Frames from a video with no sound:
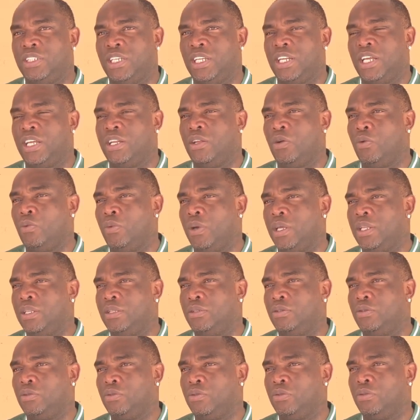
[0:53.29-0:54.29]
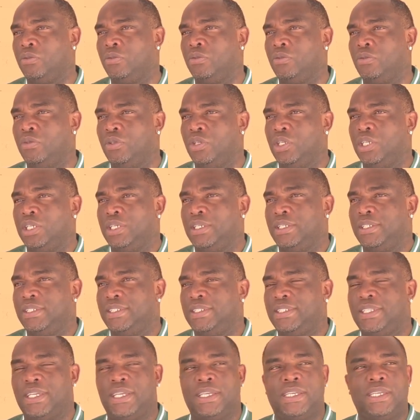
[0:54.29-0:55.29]
And I don't want to
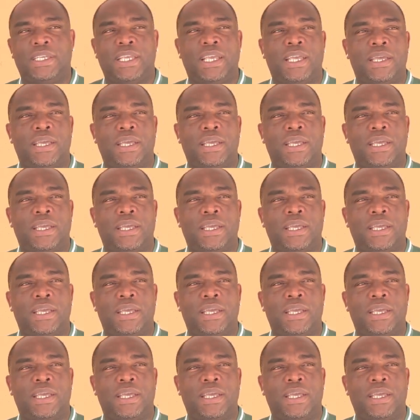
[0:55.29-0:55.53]
say,